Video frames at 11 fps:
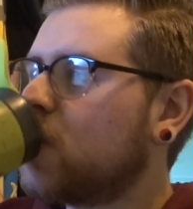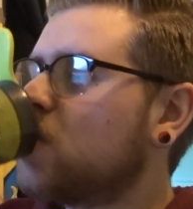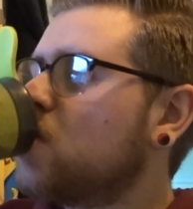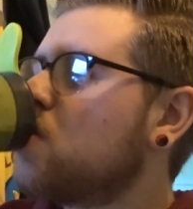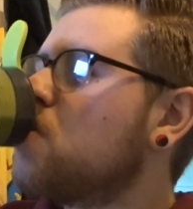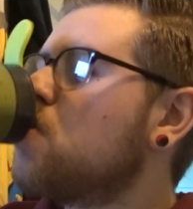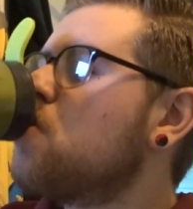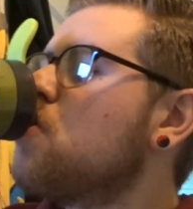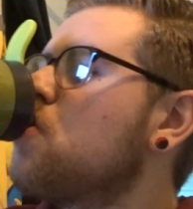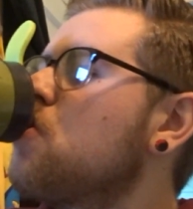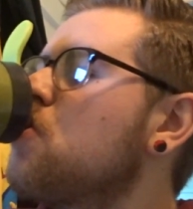
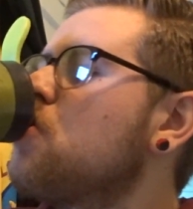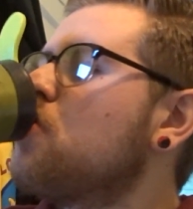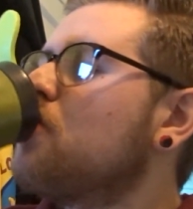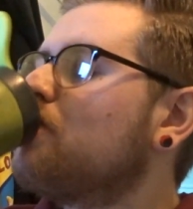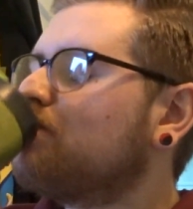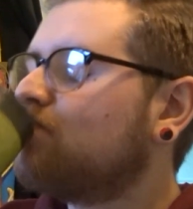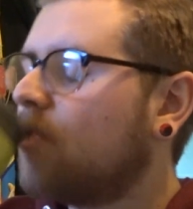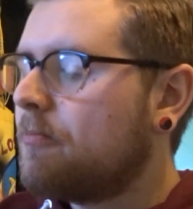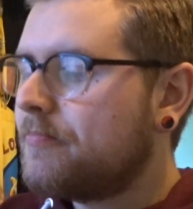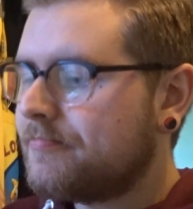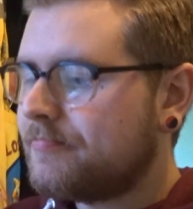
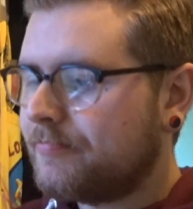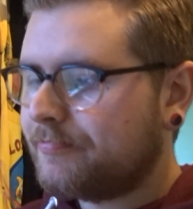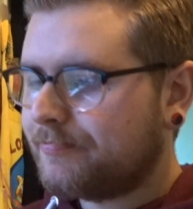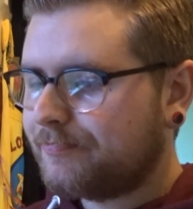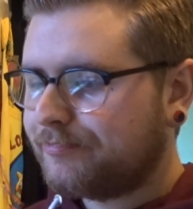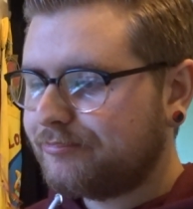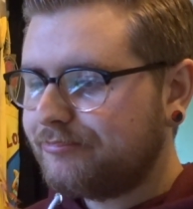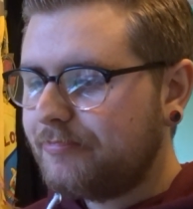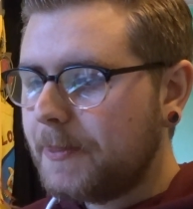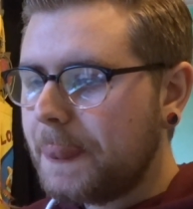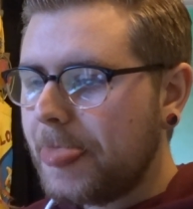
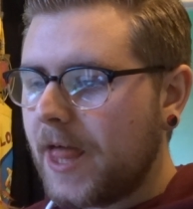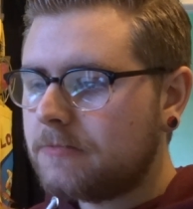(silence)